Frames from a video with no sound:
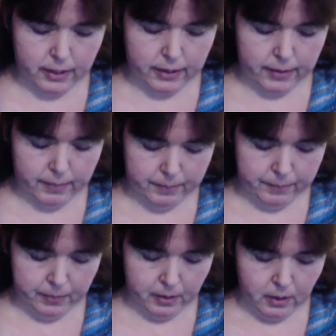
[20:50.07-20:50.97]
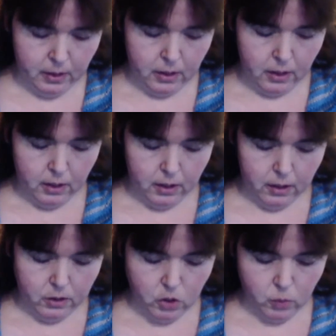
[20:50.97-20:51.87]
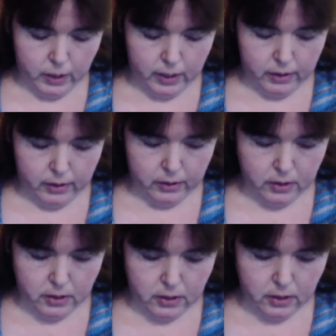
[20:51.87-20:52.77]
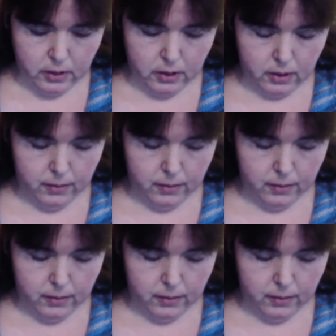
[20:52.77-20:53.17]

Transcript: here. Sweaters,